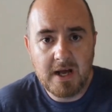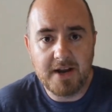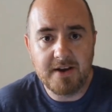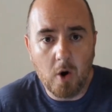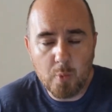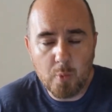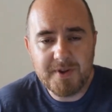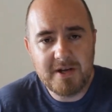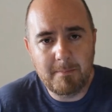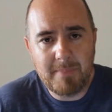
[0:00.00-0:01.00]
and
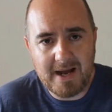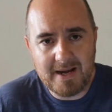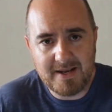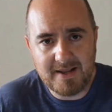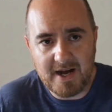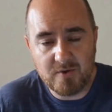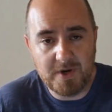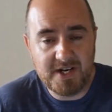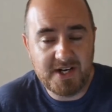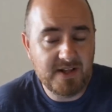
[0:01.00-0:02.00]
only abandon that
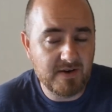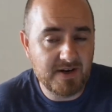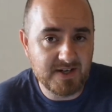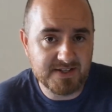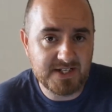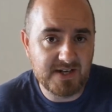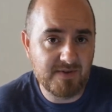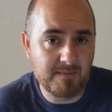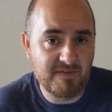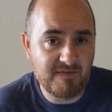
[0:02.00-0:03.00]
when it doesn't
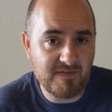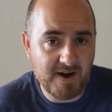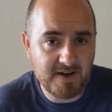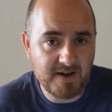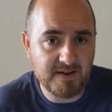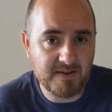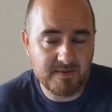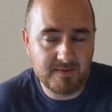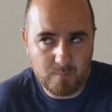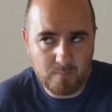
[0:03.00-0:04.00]
give them a finding that
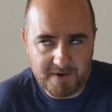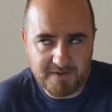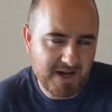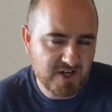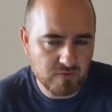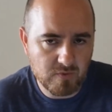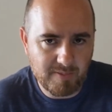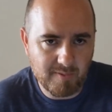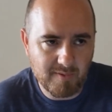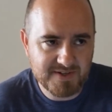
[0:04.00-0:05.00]
where the patient
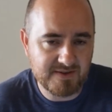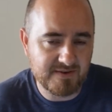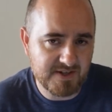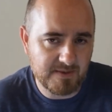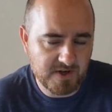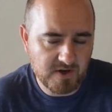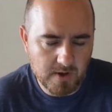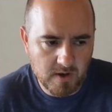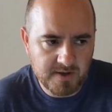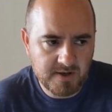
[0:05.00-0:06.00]
reports that there's something going on.